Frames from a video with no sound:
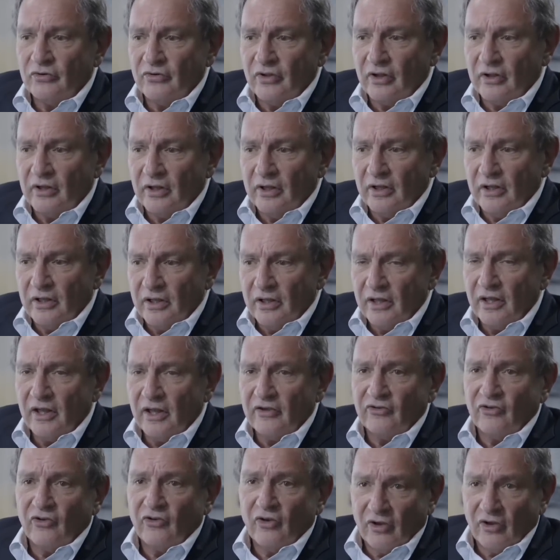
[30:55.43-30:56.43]
that he
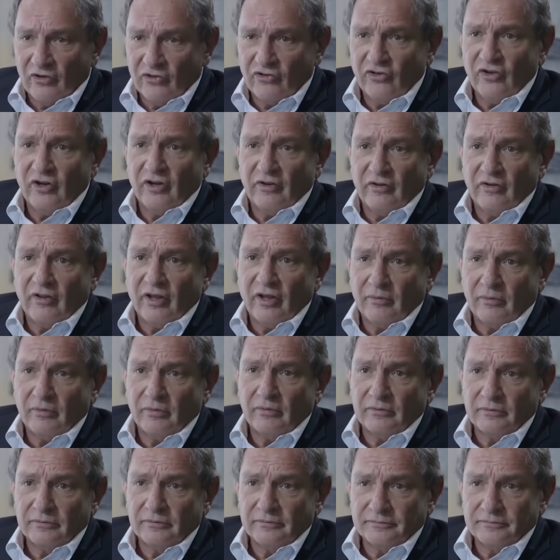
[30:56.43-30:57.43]
has a seat at the
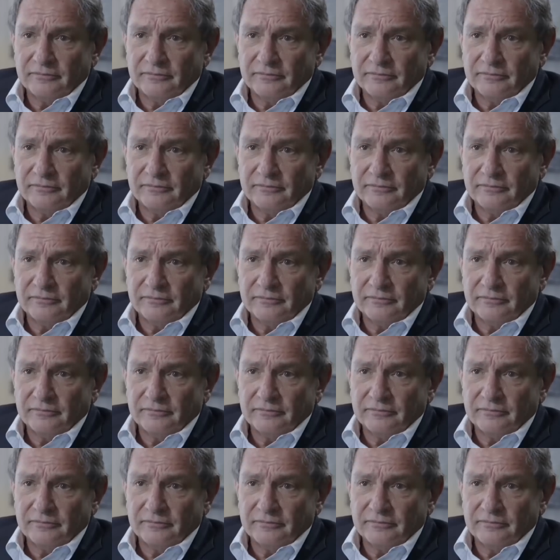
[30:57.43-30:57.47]
table.